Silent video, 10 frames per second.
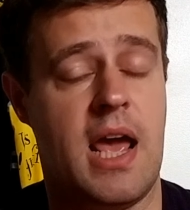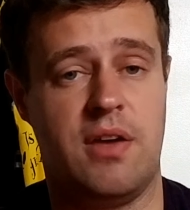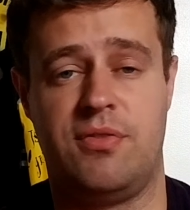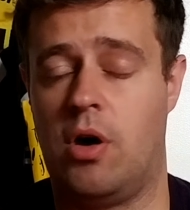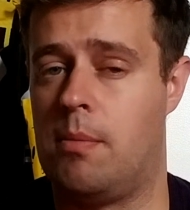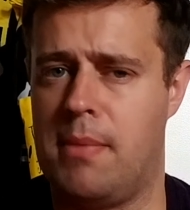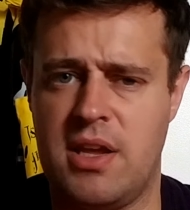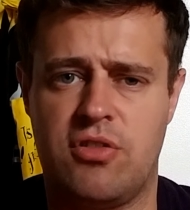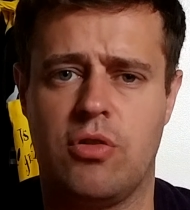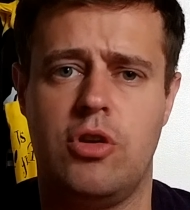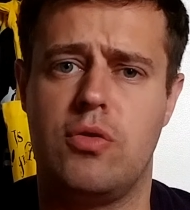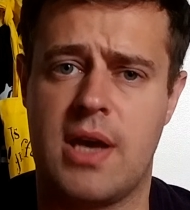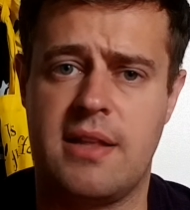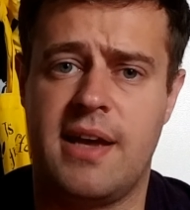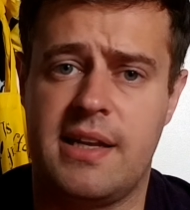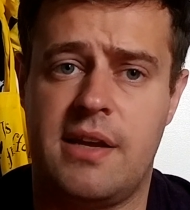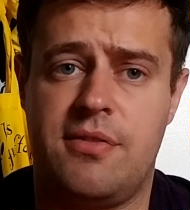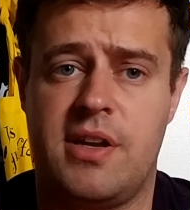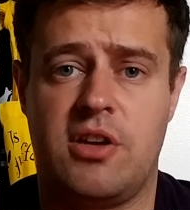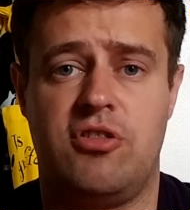If not, make sure you get down there
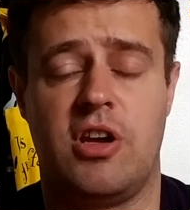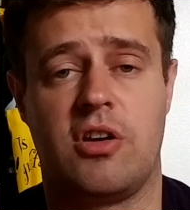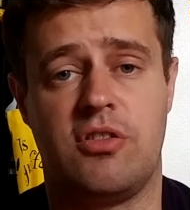for next year,